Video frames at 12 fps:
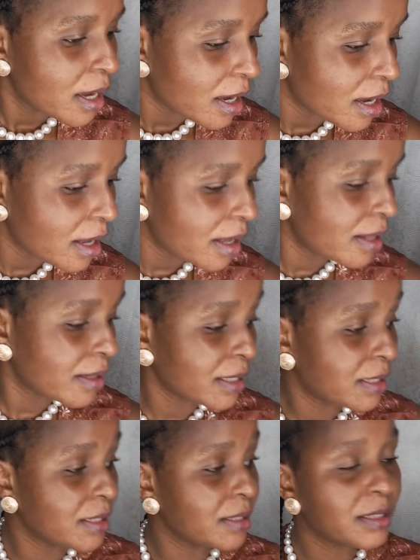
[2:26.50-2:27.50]
uh,
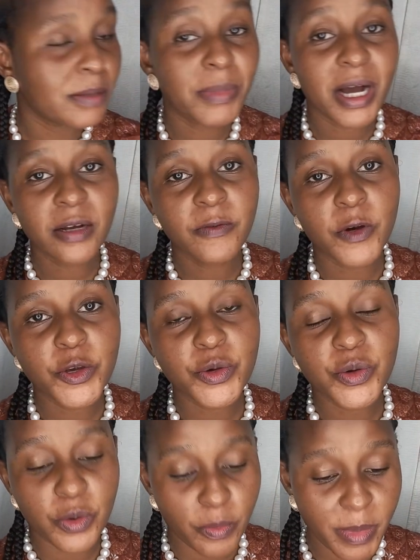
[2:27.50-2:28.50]
that is the bag for
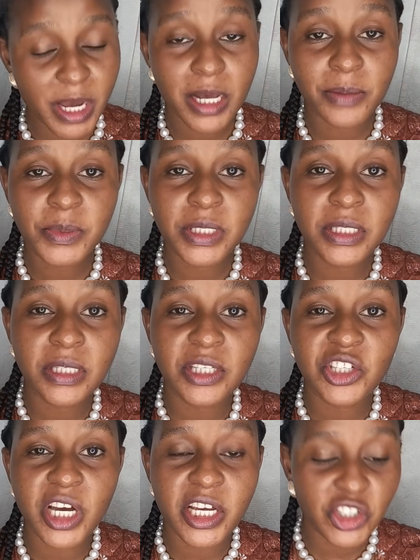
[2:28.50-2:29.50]
you makeup
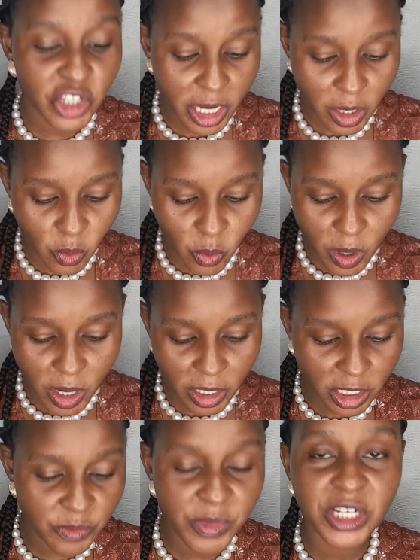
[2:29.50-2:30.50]
zisijaejae kwa
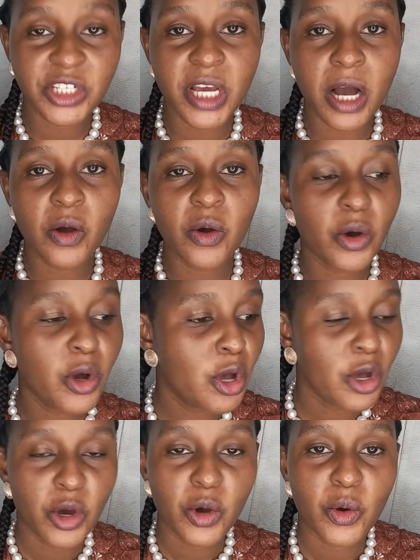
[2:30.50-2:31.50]
kibeti yako
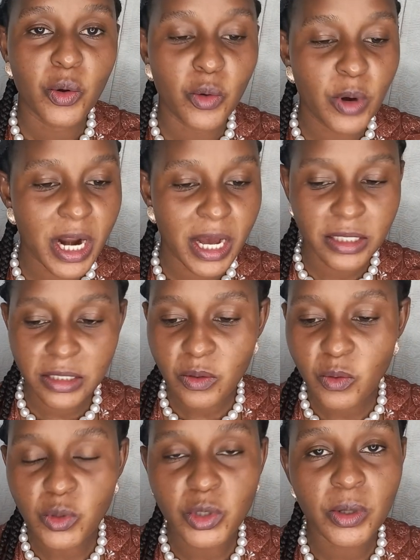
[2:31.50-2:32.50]
unaanza
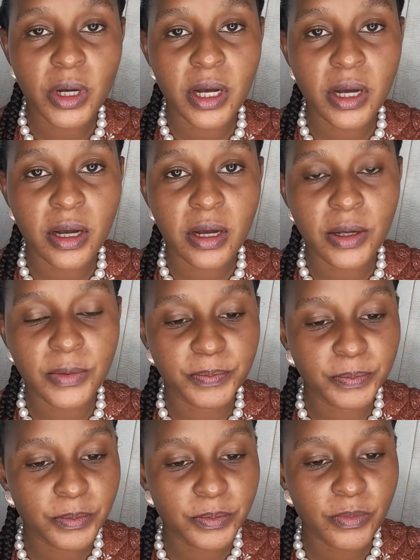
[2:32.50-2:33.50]
kutoa
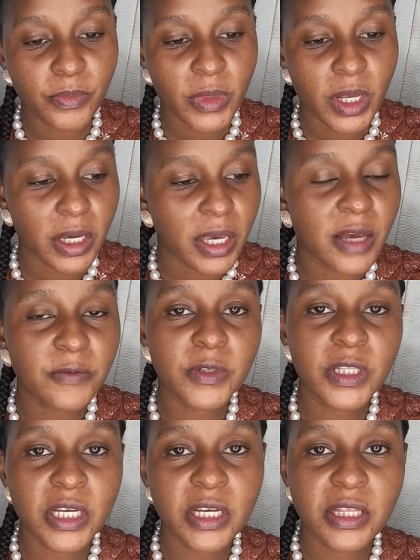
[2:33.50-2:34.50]
um,
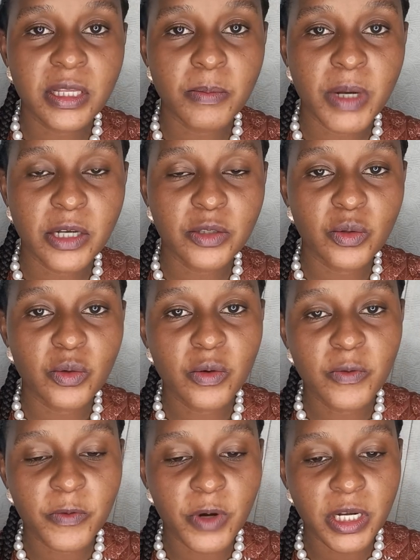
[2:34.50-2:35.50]
everything in the bag to
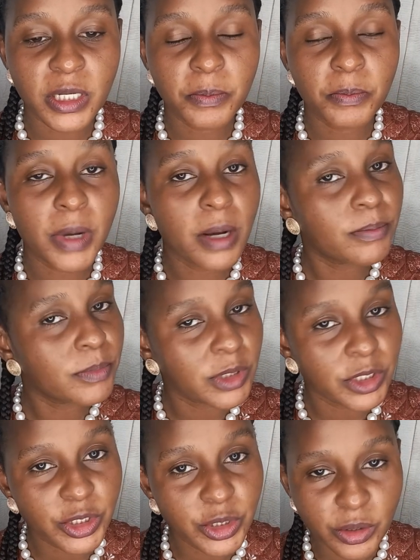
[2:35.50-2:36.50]
look for a lip balm
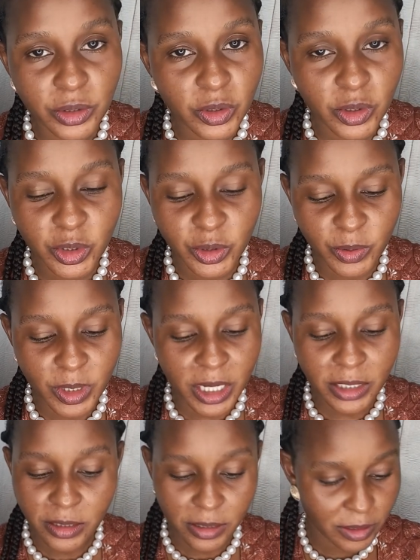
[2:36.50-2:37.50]
no don't do
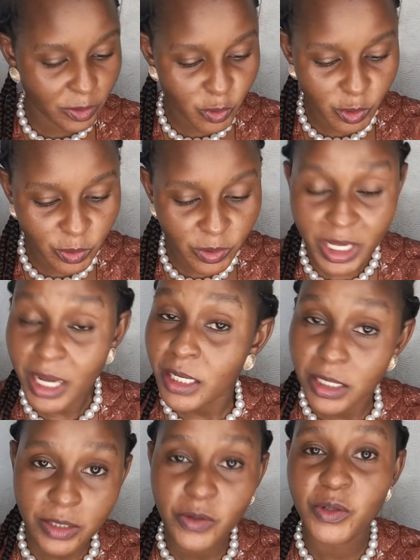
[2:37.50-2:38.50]
that don't do that
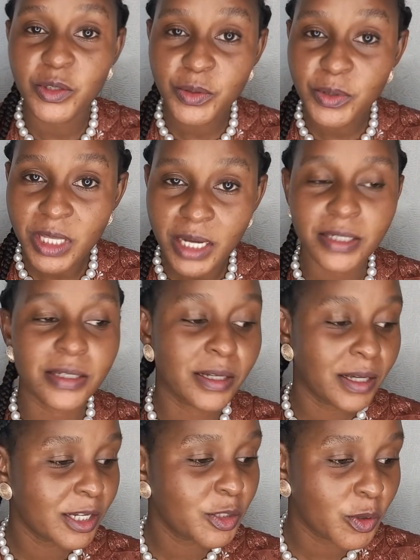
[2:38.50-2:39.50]
don't do that
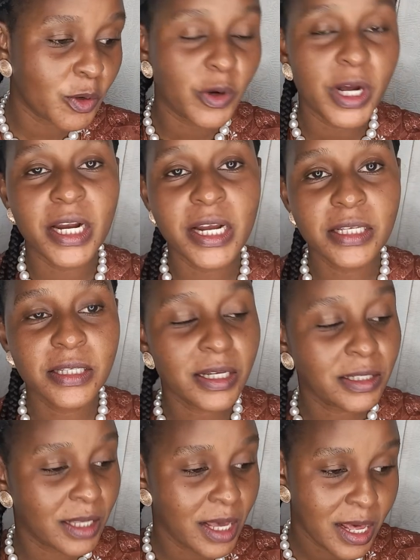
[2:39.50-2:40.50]
get your
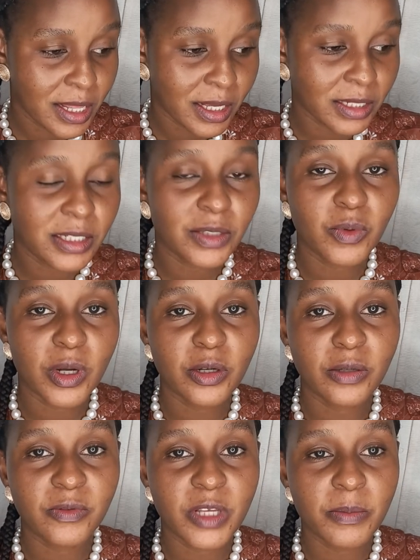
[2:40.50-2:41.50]
organizers that is one
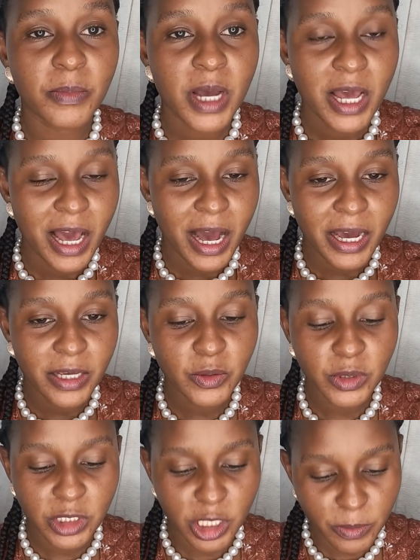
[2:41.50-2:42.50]
of them i
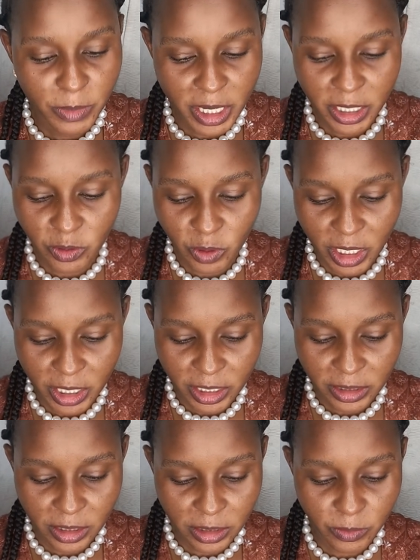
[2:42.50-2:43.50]
use them as
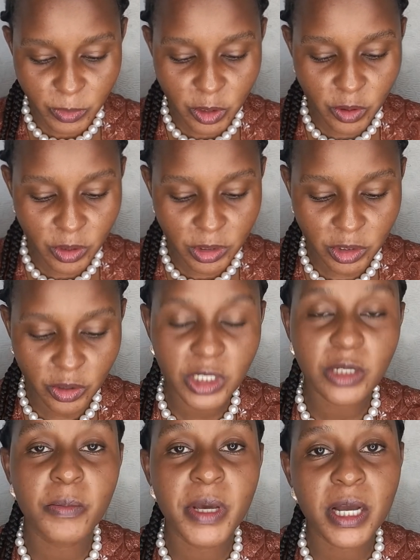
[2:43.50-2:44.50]
organizers because the
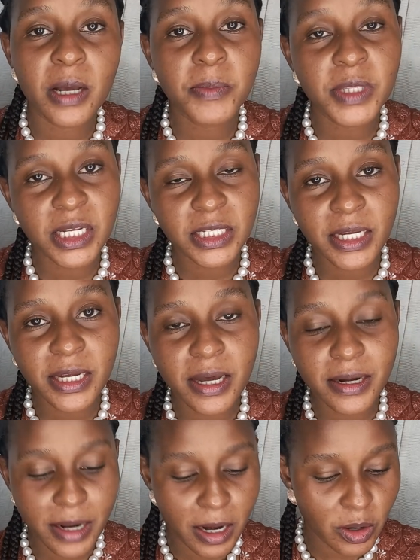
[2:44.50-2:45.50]
only makeup that i
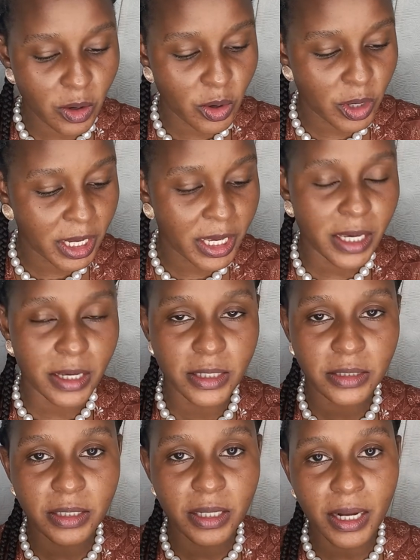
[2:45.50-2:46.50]
carry along
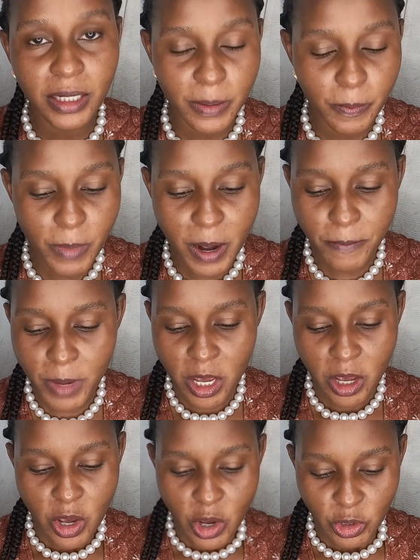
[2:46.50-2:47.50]
is lip balm
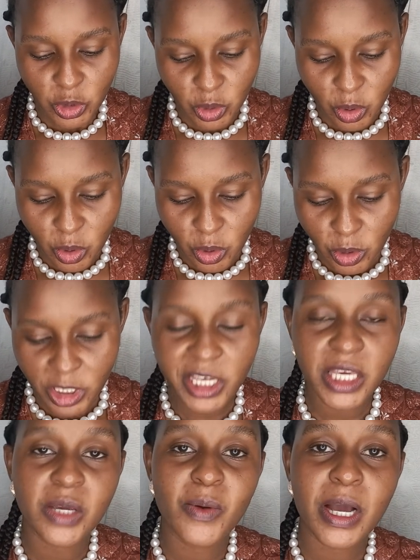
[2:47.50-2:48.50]
so
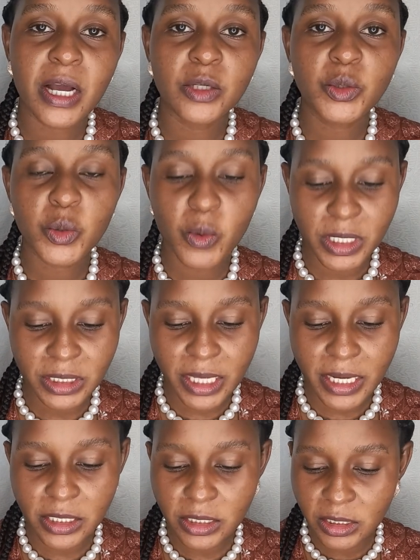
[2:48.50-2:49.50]
nikiweka tu kwa
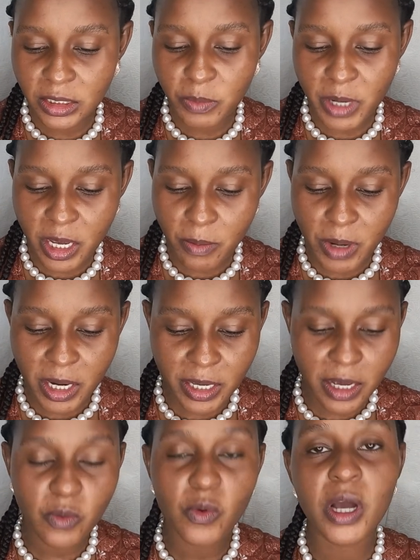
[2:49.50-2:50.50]
side zipper ya bag
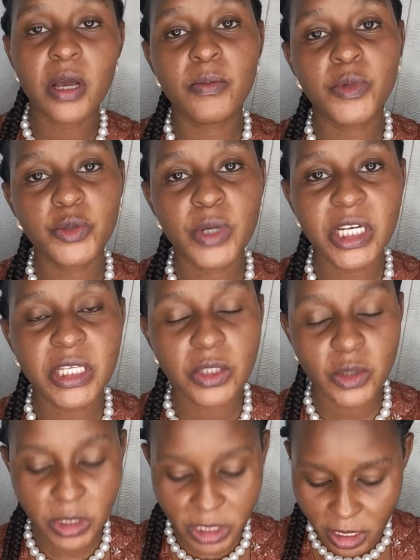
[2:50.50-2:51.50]
yangu i am usually
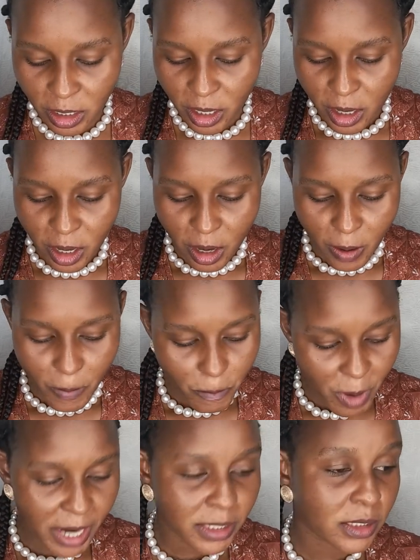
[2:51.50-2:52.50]
sorted
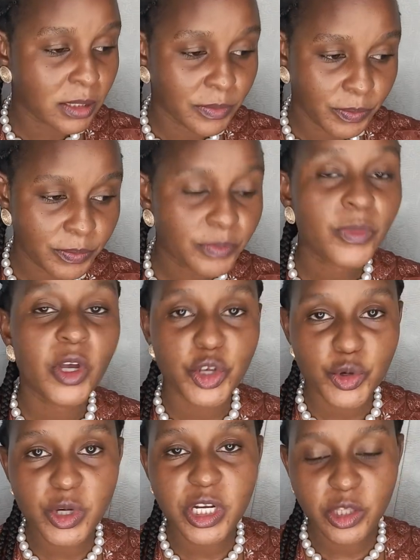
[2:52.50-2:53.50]
but
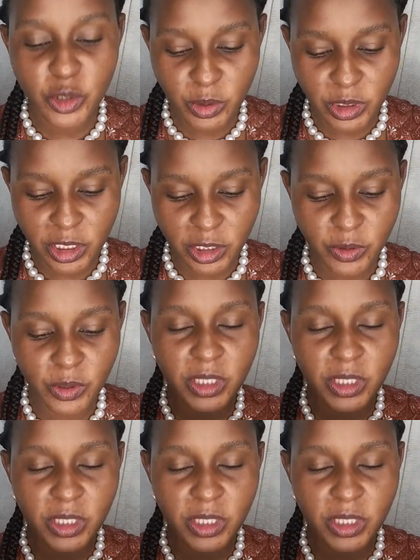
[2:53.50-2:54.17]
you need those little